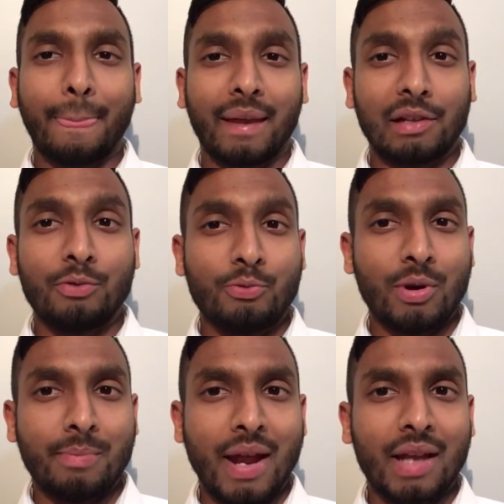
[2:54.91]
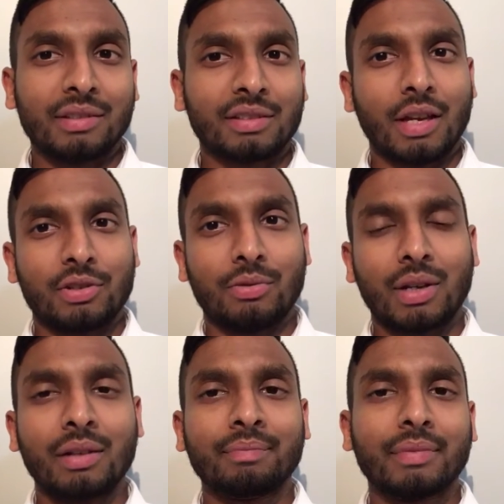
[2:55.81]
it'll remain
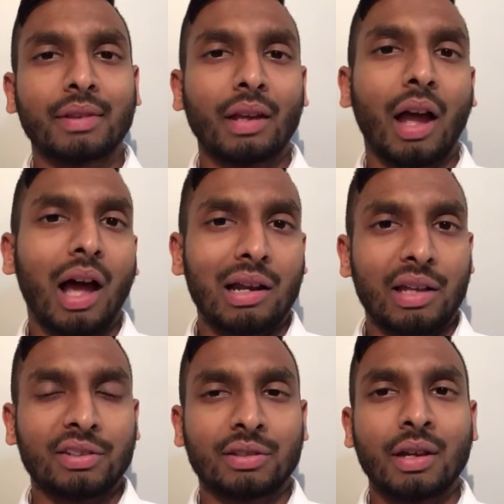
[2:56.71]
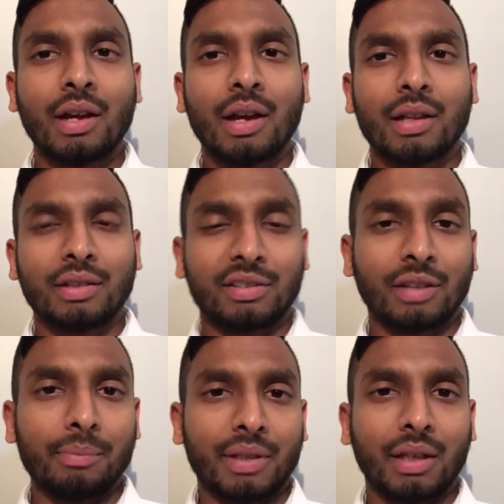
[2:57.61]
stationary unless there's
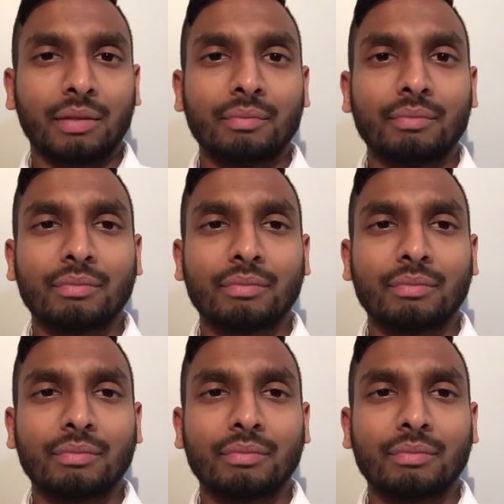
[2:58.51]
something